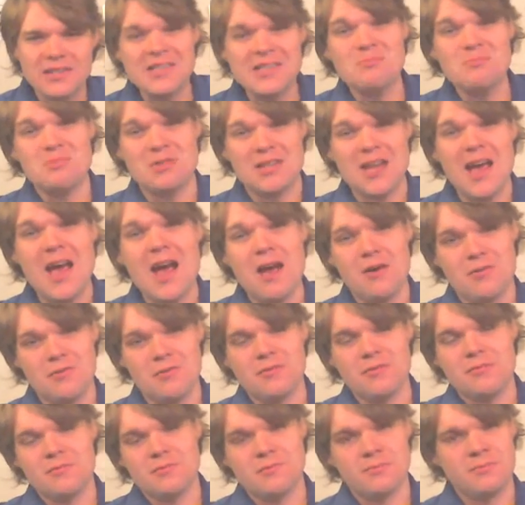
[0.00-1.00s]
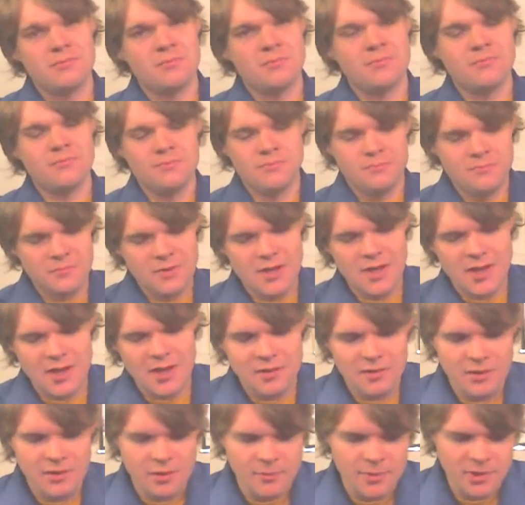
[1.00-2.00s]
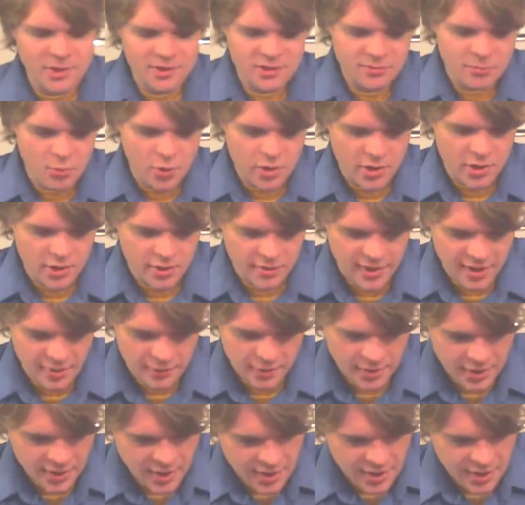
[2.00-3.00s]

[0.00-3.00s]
deep down, yeah, a little bit disappointed on that one.